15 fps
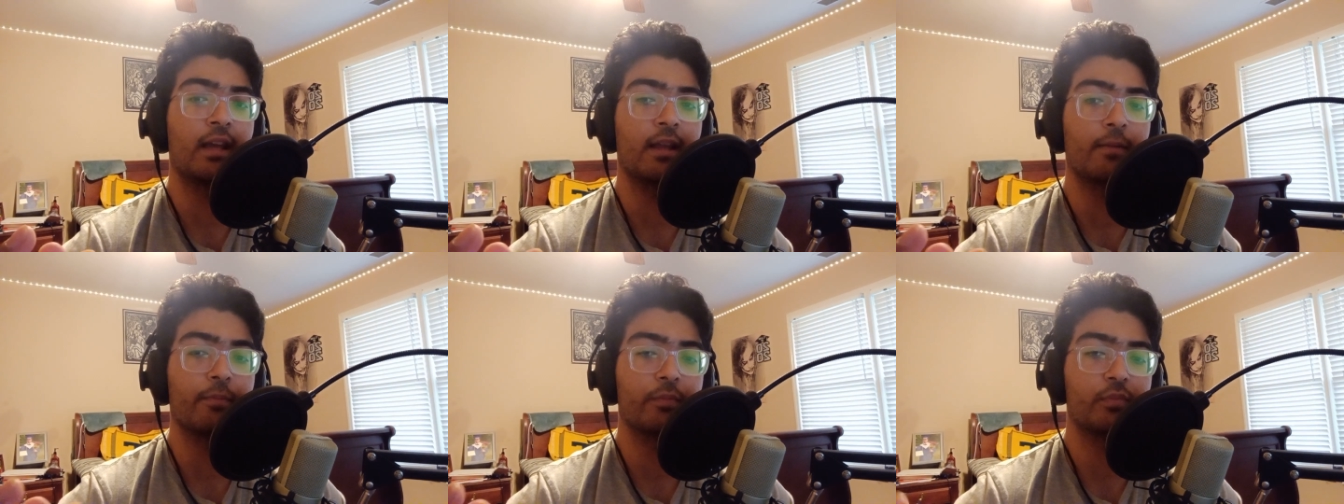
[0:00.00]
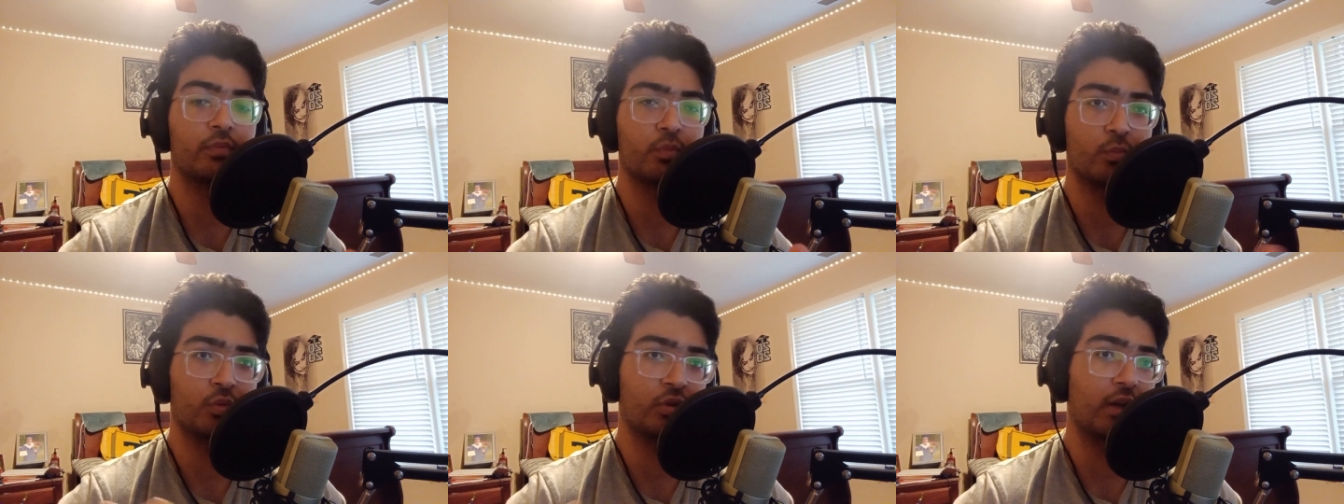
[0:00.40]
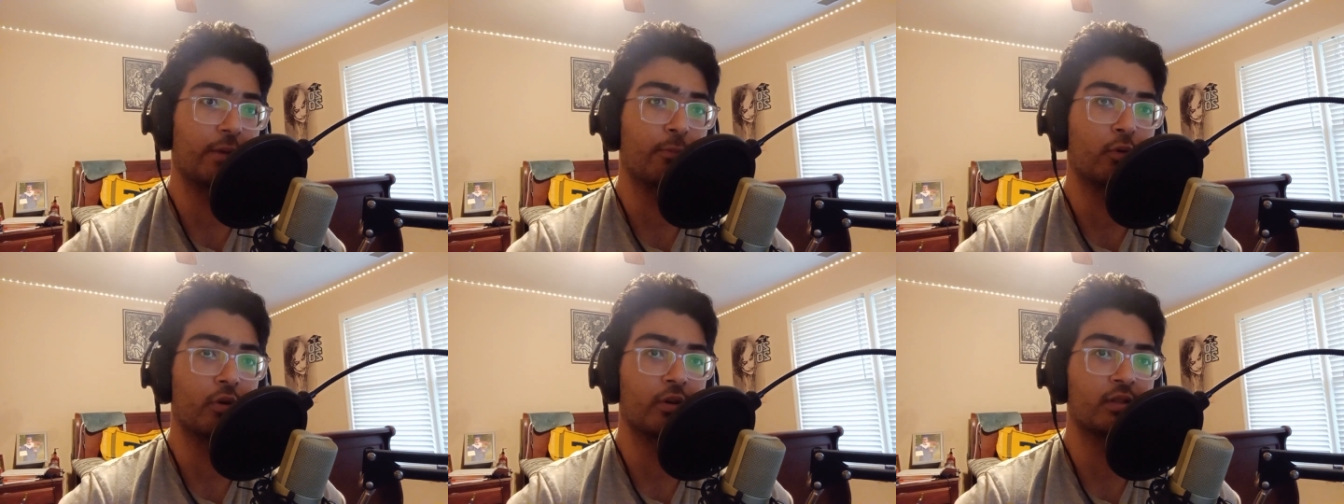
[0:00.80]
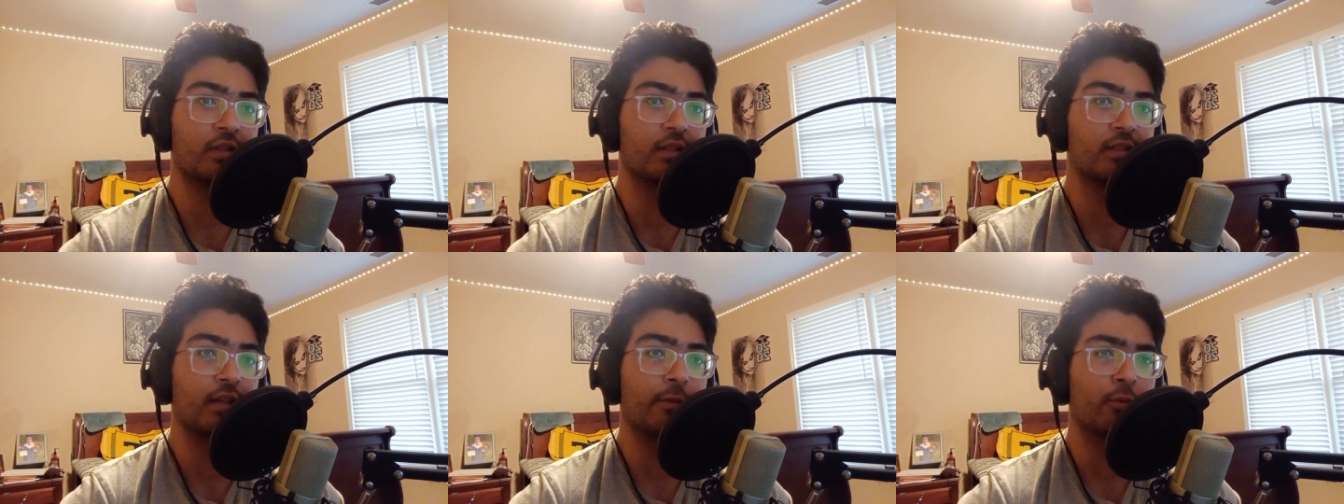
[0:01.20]
in cyborgs
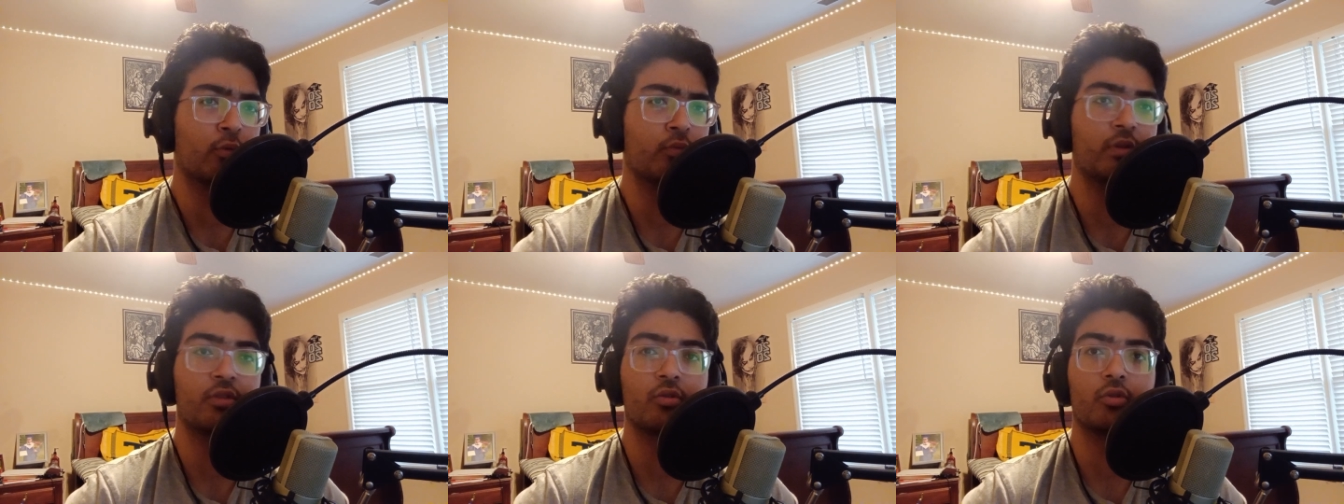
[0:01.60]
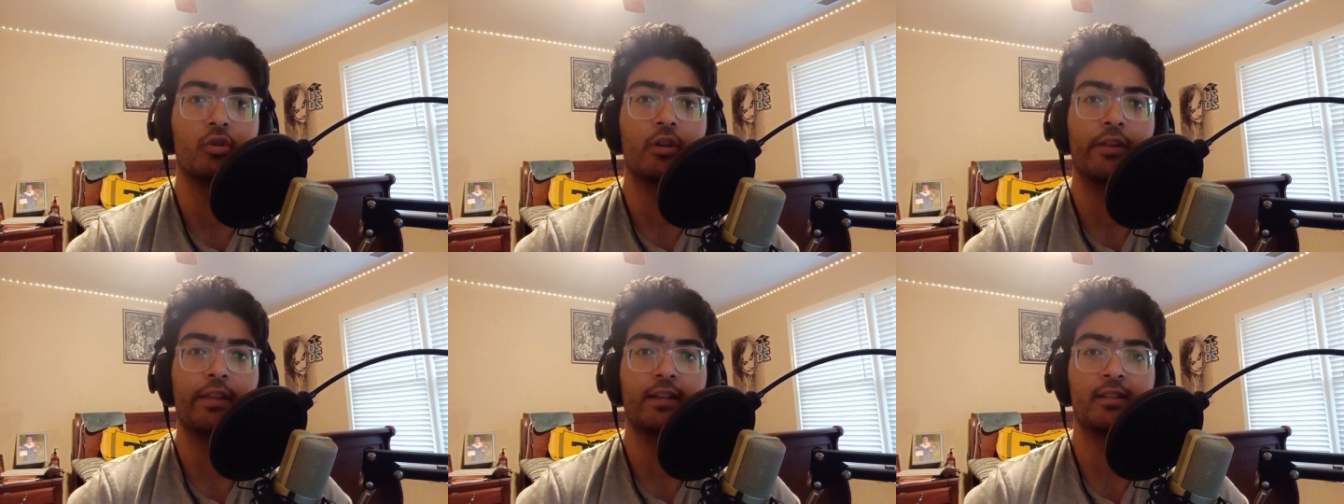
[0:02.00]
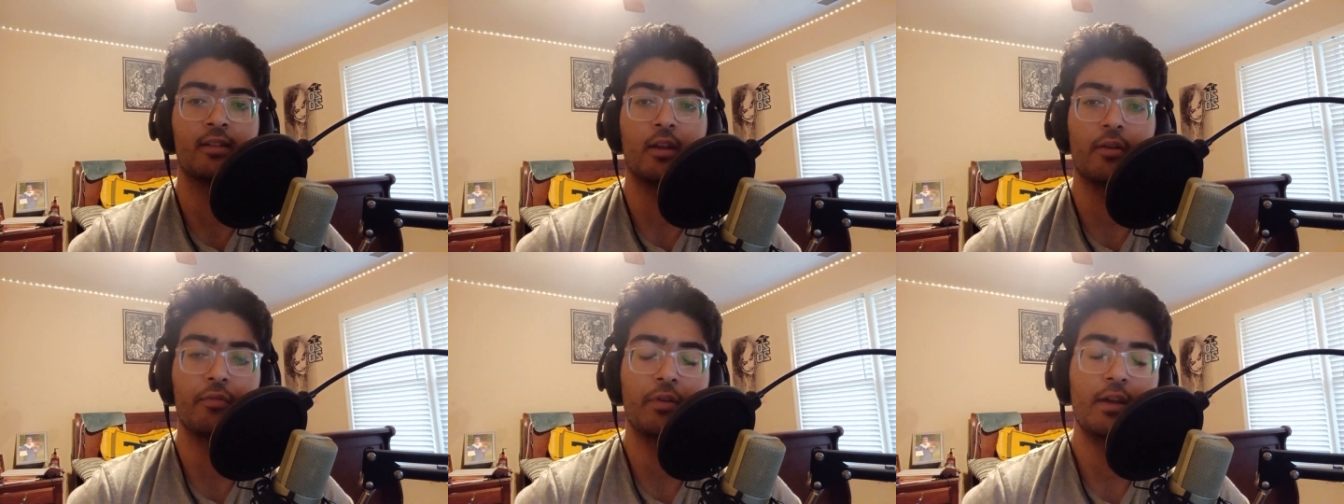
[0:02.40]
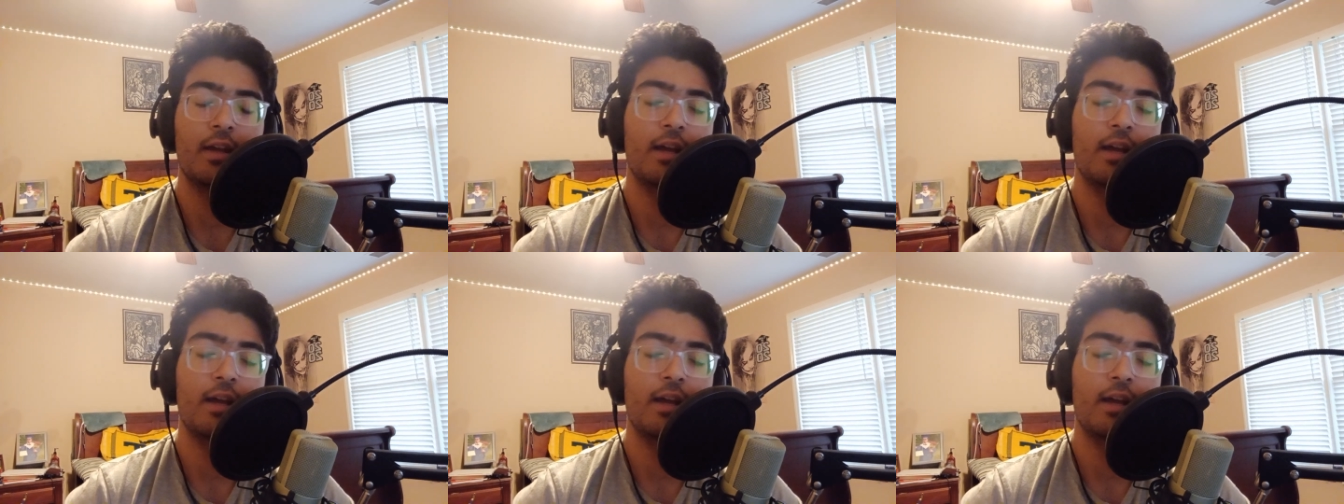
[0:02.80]
and cyborg research and all that stuff.